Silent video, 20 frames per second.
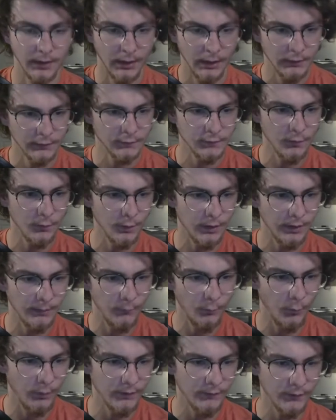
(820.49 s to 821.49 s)
So
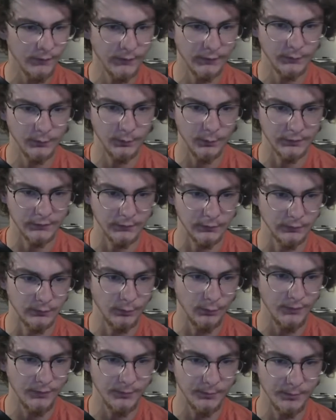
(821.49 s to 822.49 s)
one of the things we want to do is we
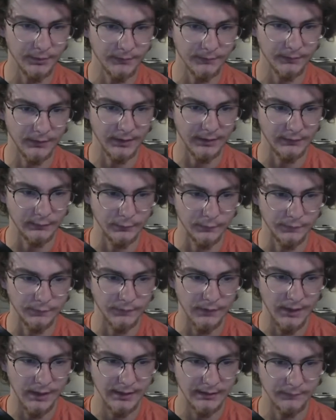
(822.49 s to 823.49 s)
want the butterfly to
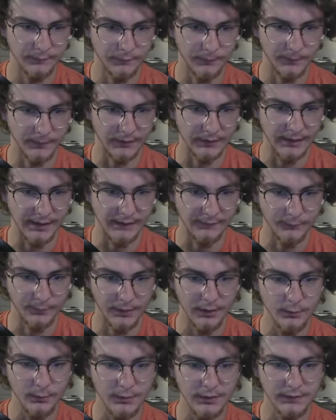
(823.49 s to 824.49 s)
fly in from the left, but I
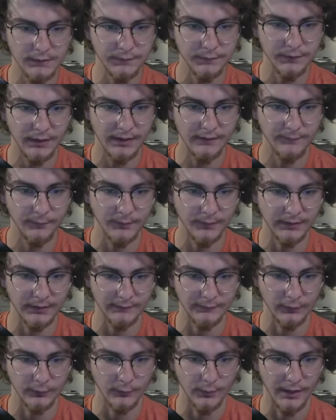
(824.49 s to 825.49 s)
don't want it to fly in from the left
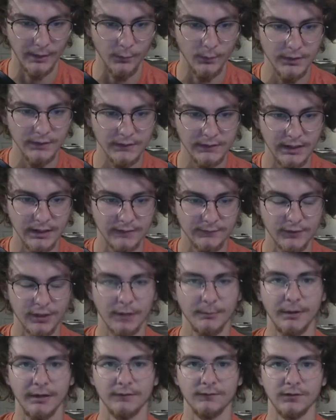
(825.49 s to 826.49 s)
all the way. I want it to kind of
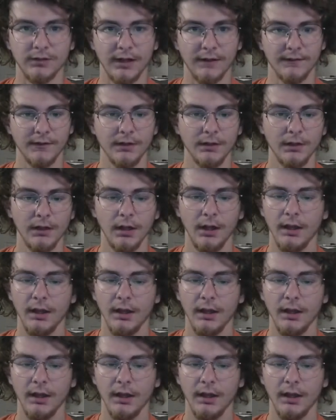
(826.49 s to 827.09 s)
come out of nothing.